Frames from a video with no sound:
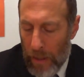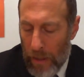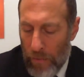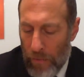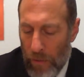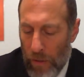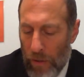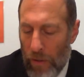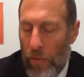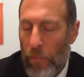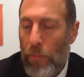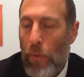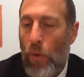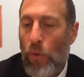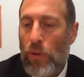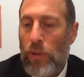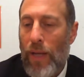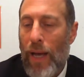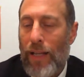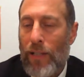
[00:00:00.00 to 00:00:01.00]
Even on
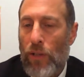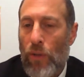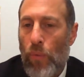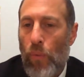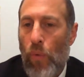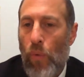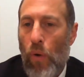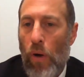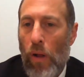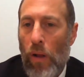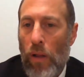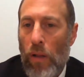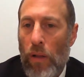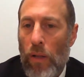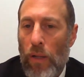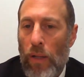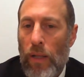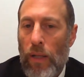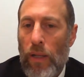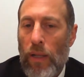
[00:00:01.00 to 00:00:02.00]
both sides of the wall,